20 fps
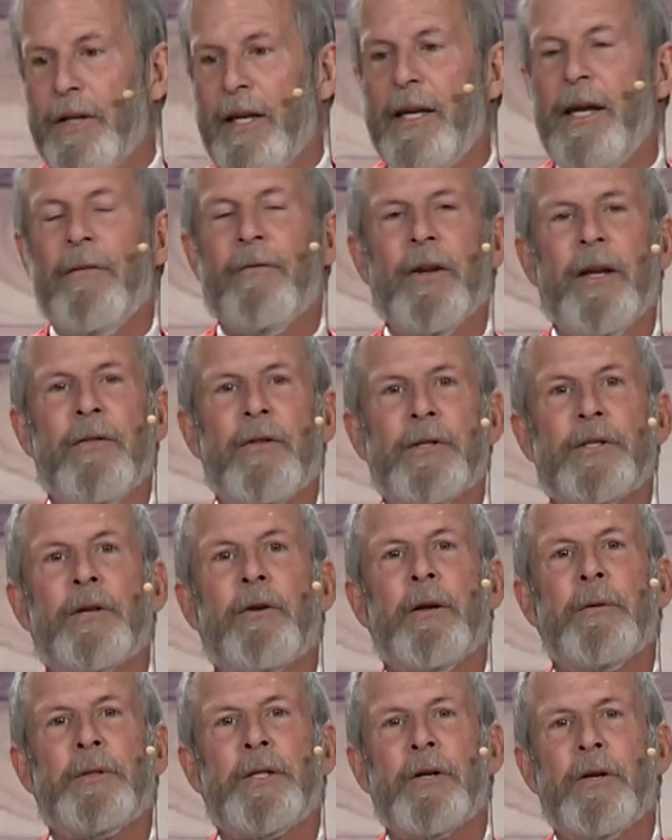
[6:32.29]
And even in the
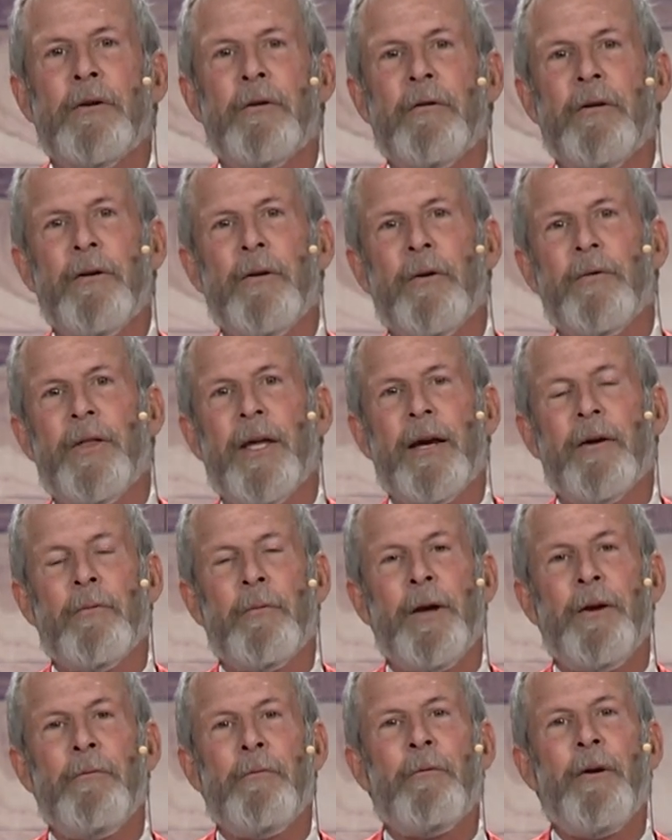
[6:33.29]
scripture that
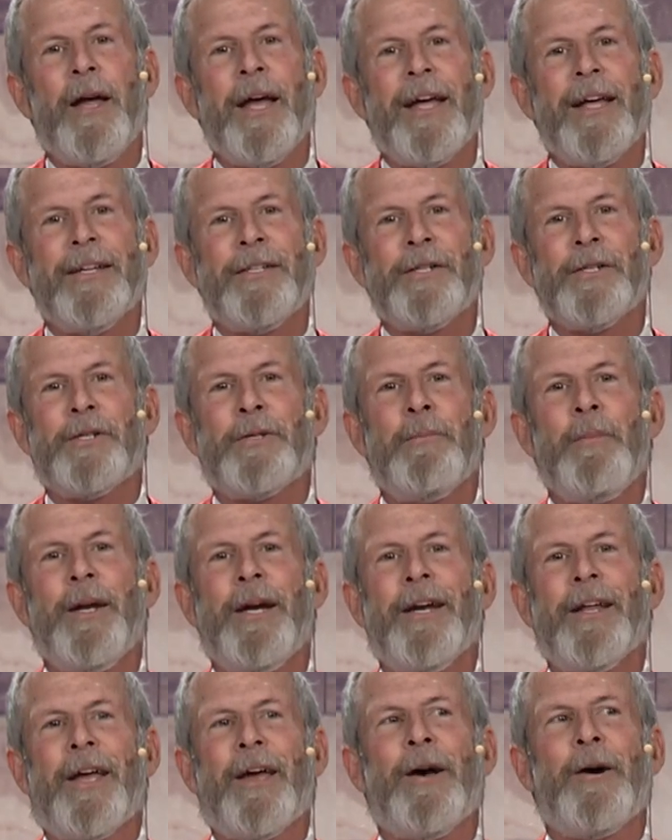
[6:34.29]
we read just a
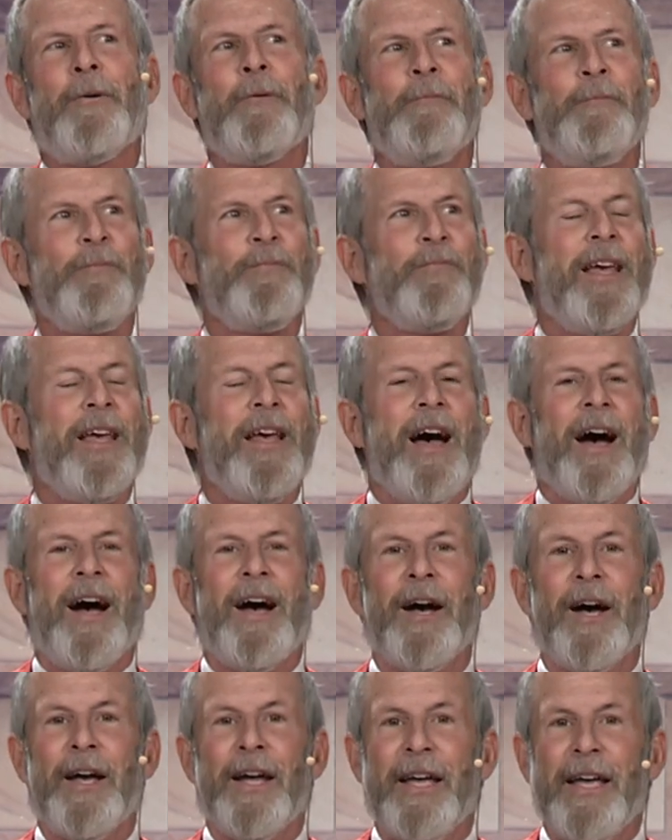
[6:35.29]
minute ago,
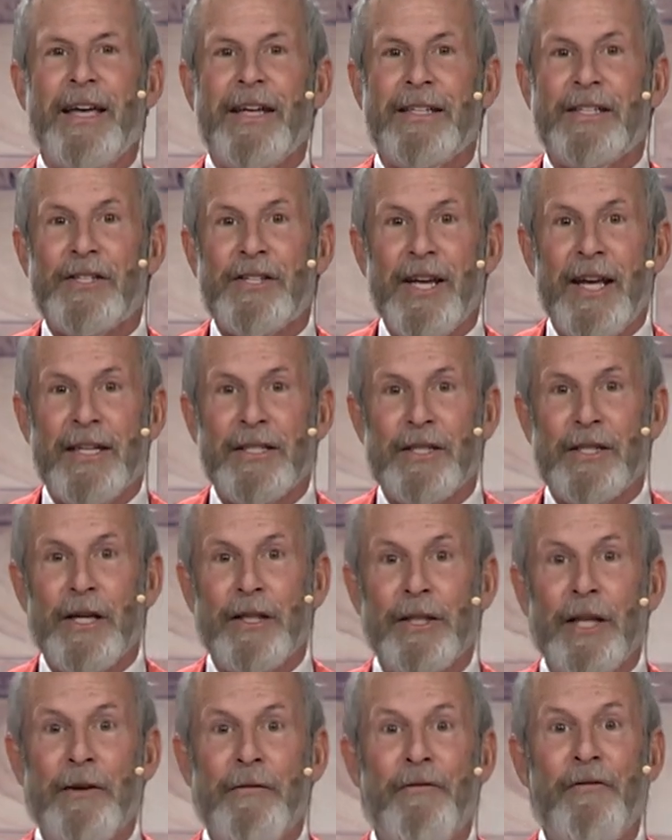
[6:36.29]
it says
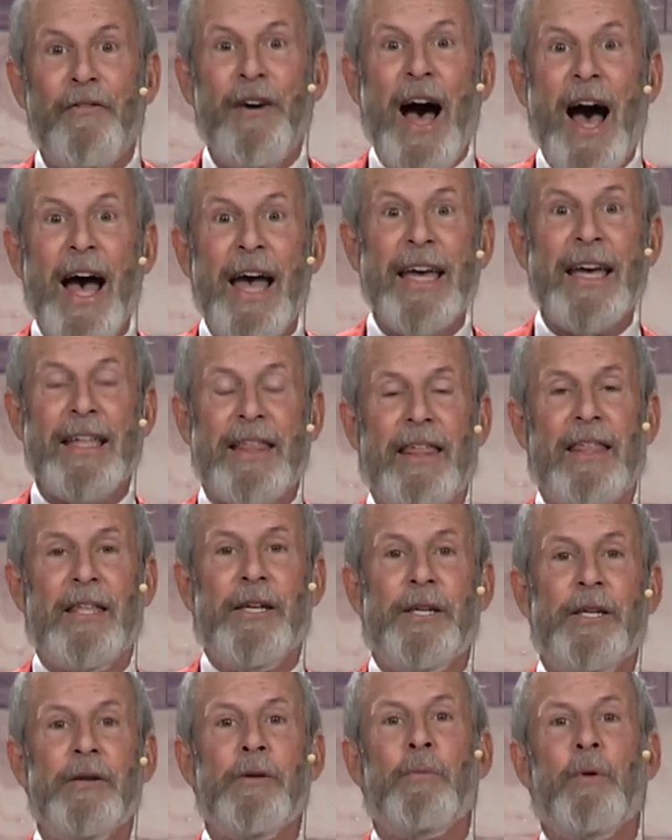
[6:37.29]
the
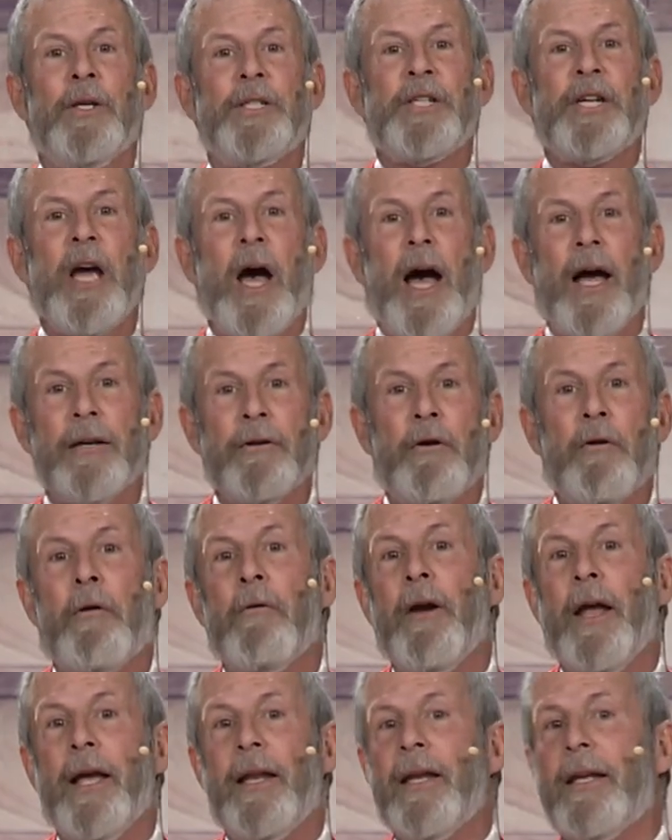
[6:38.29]
Leviathan, which God
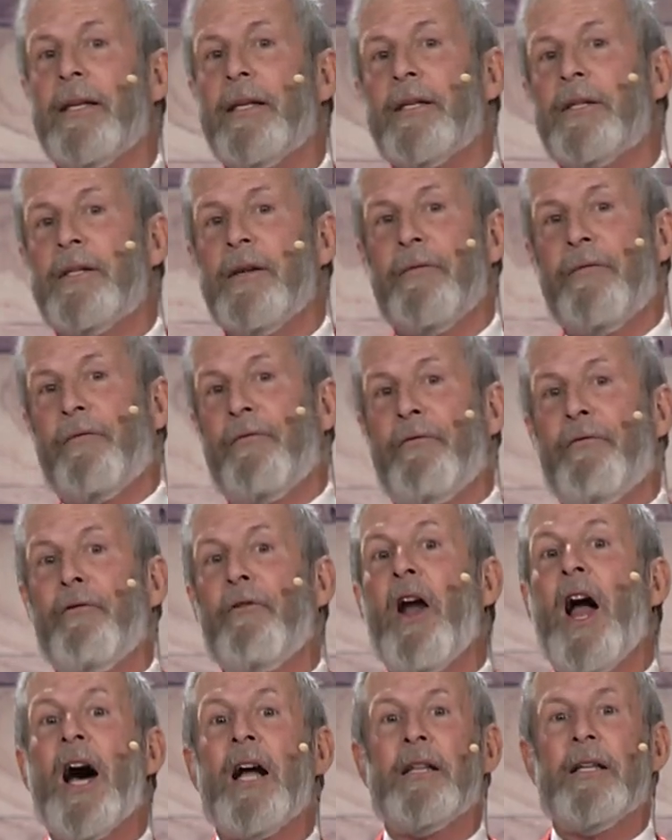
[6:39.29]
created to
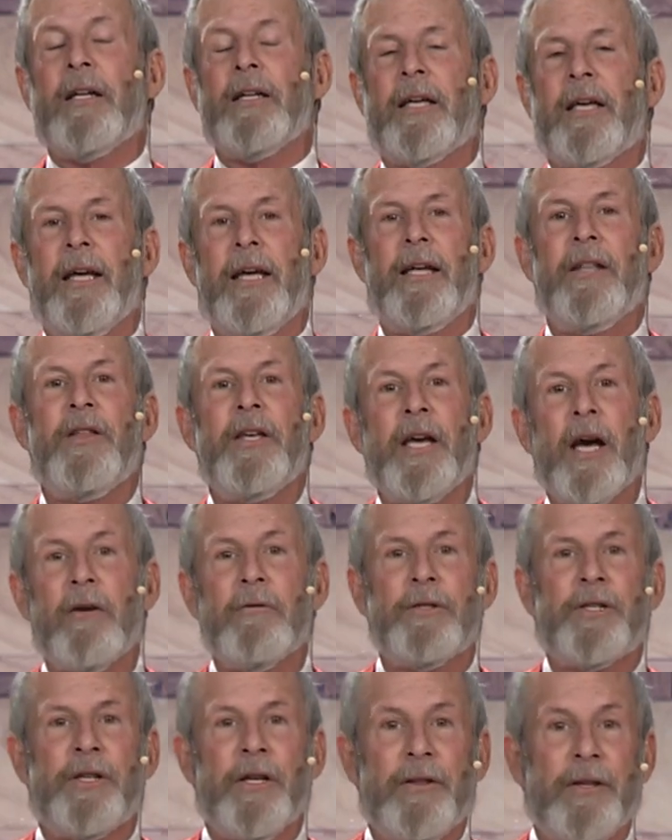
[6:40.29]
frolic in the
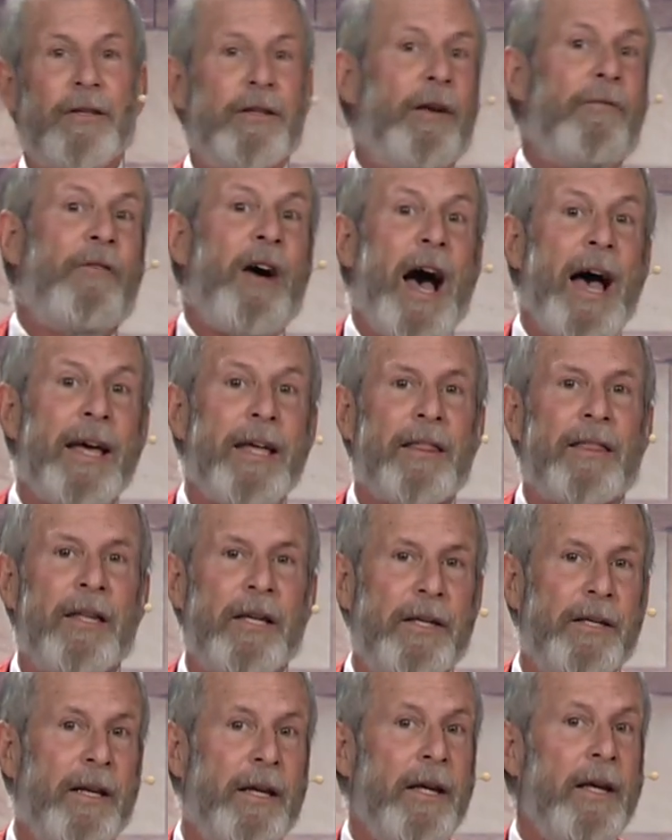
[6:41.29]
ocean. The
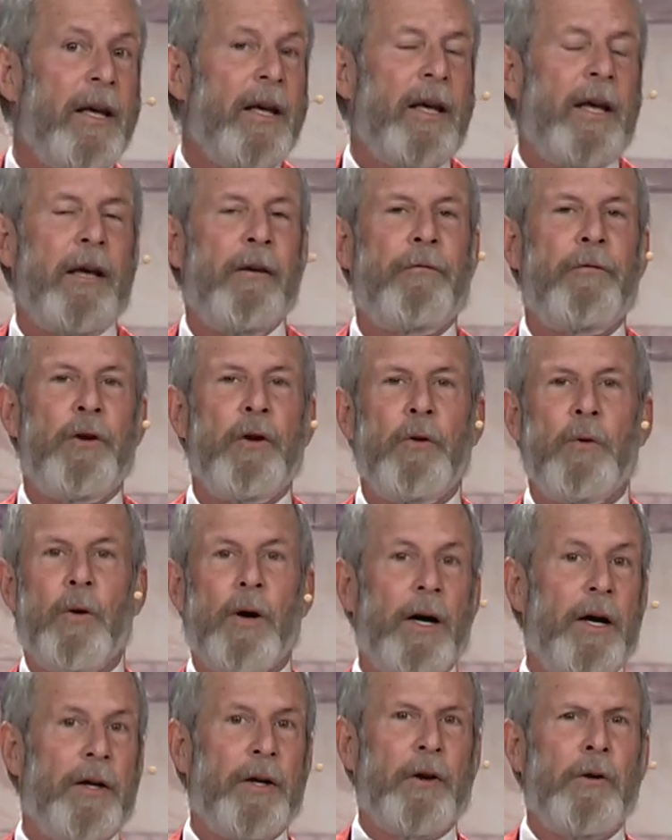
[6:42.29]
Leviathan, if
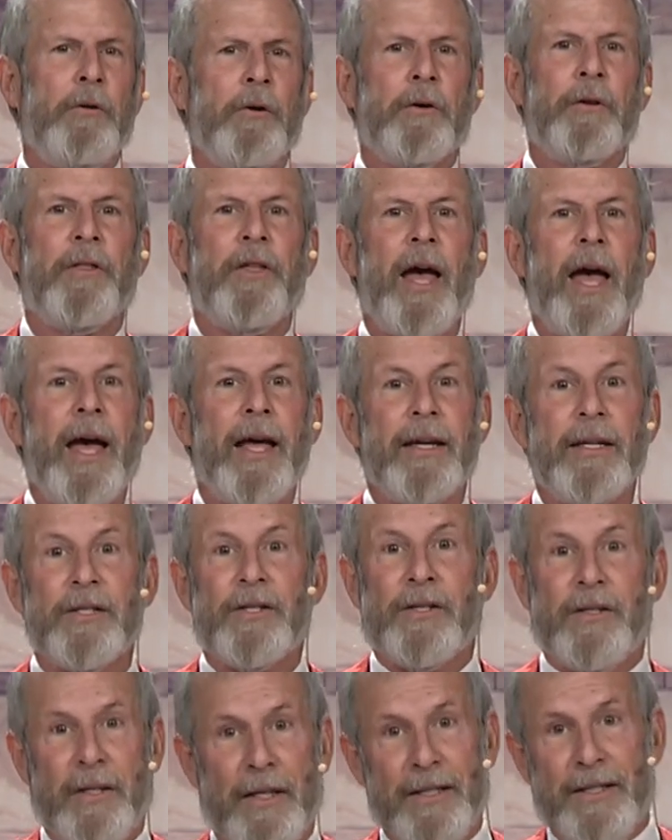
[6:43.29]
you Google that,
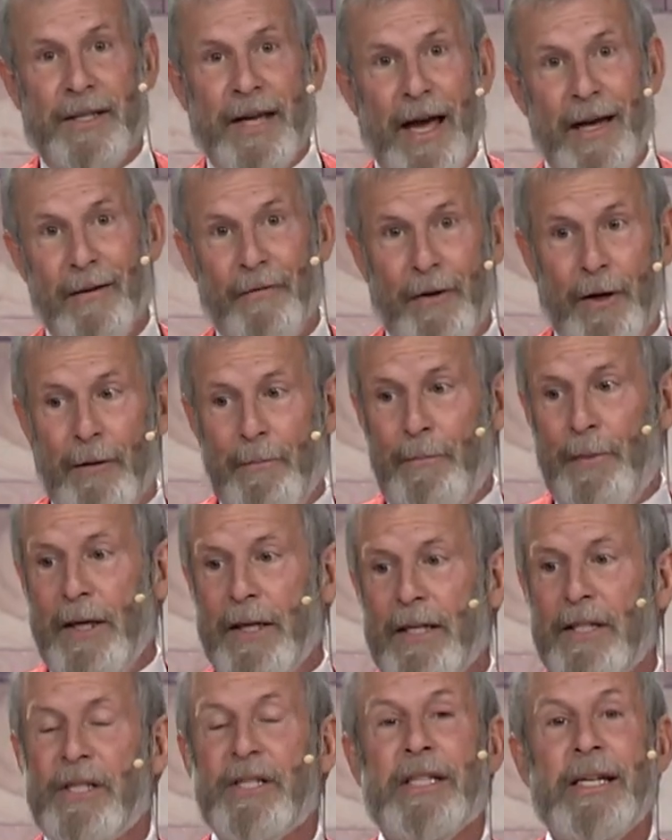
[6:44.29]
is kind of a
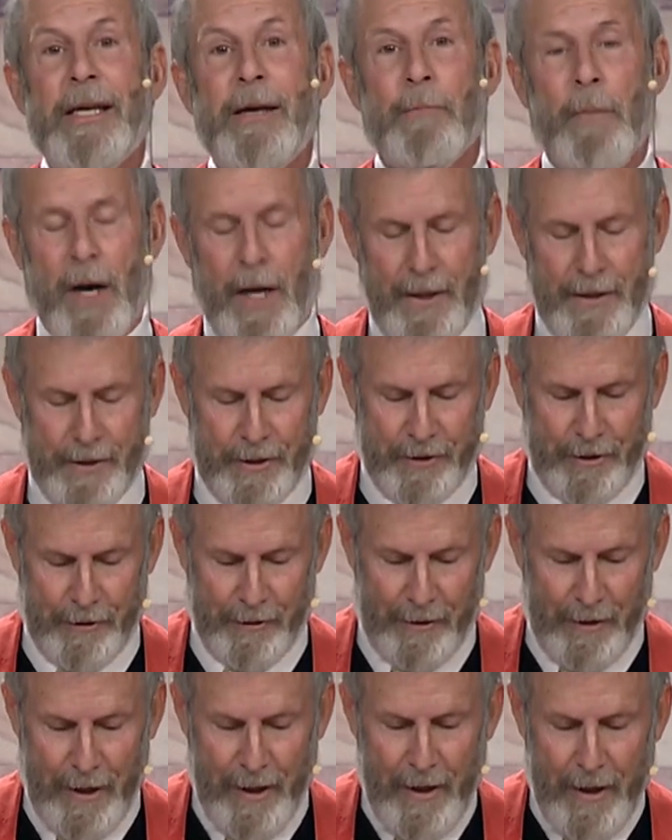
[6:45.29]
big sea
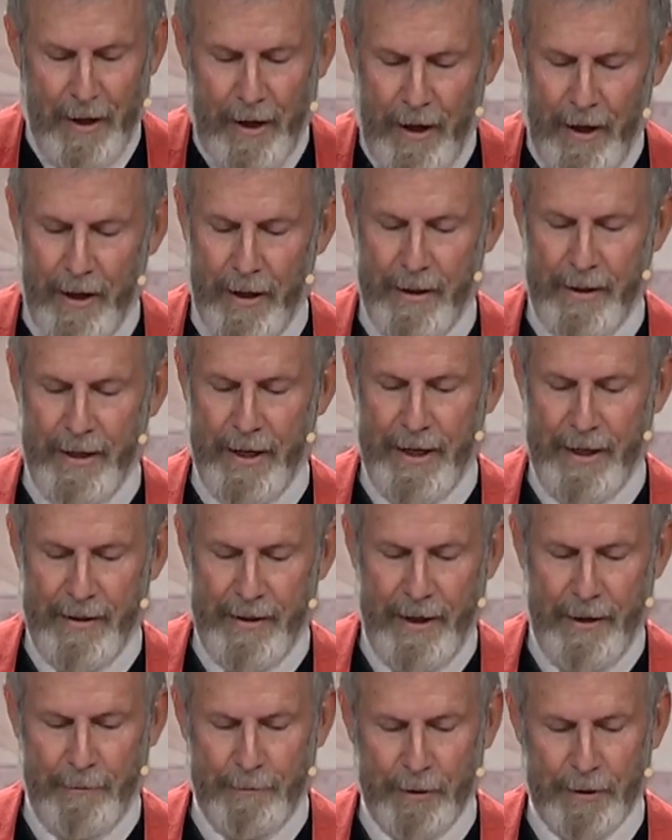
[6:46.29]
monster that
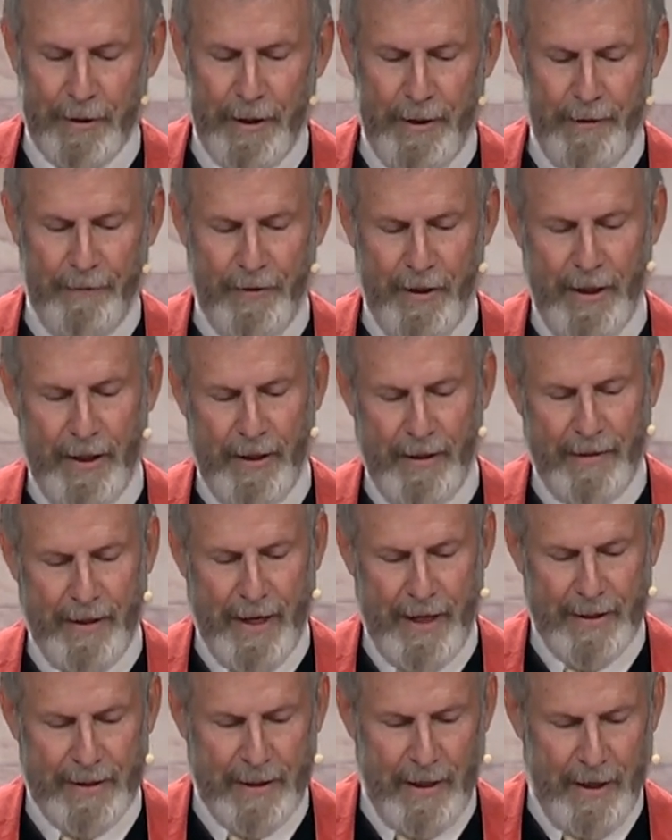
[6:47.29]
they believed in at
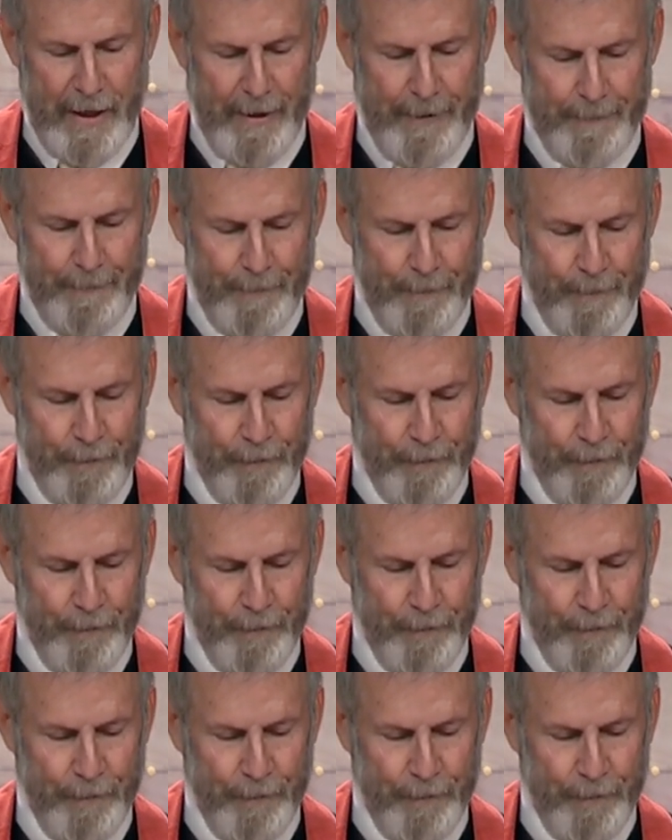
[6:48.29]
that time.